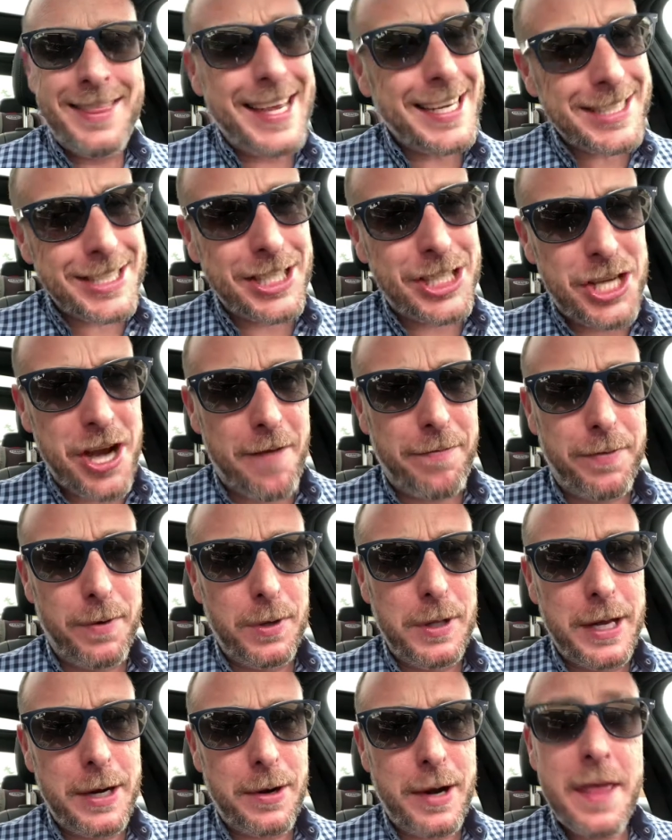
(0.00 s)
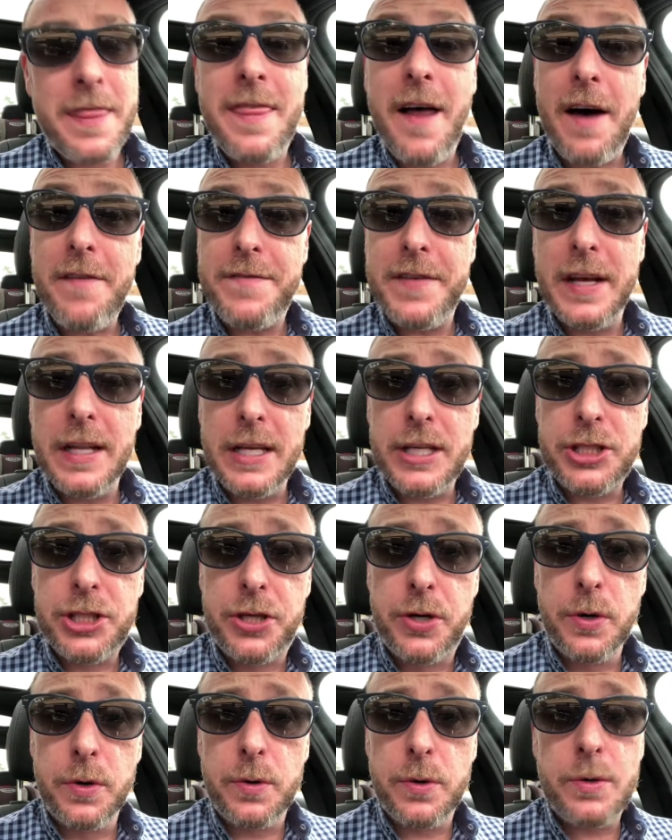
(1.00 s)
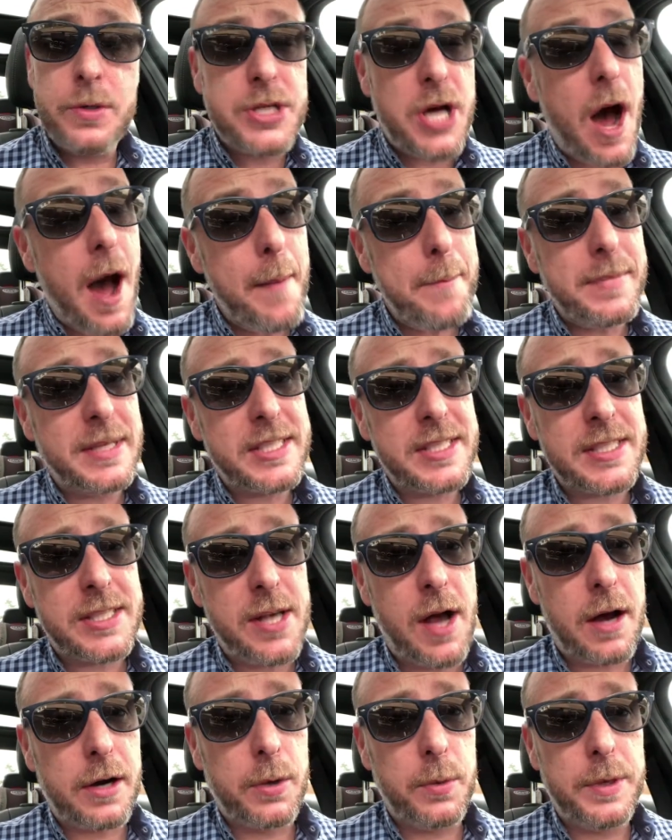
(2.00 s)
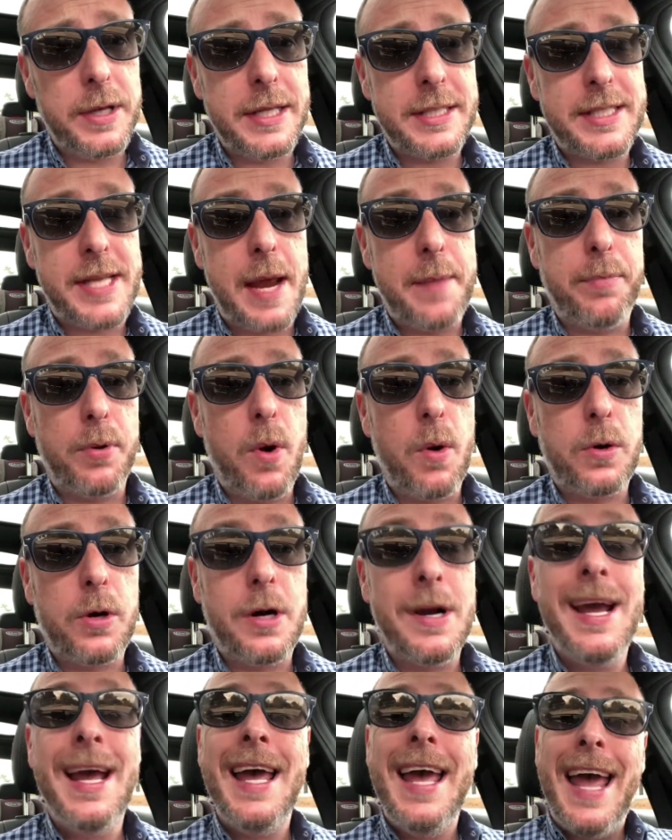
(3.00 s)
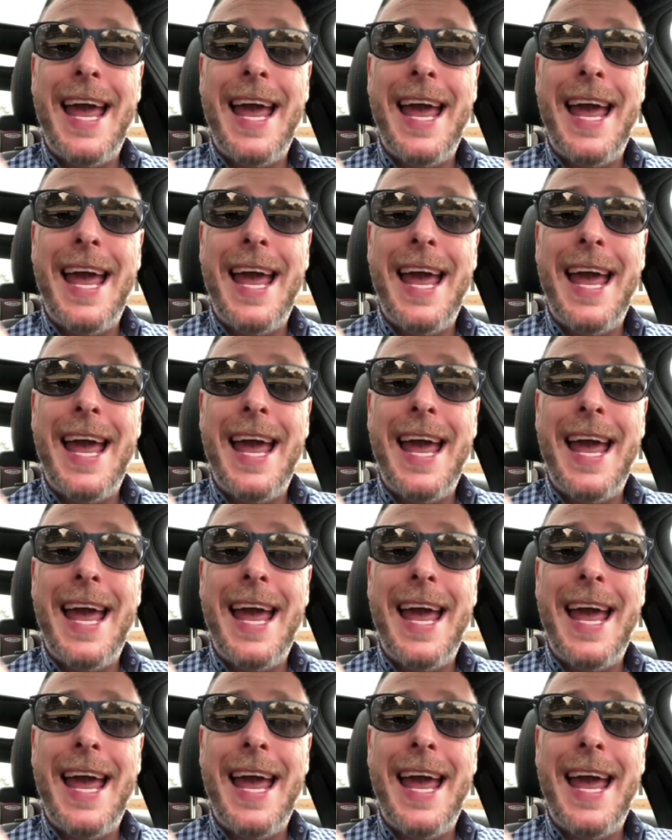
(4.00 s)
This is Jeff O'Leary, the Village Guru, top Mississauga real estate broker,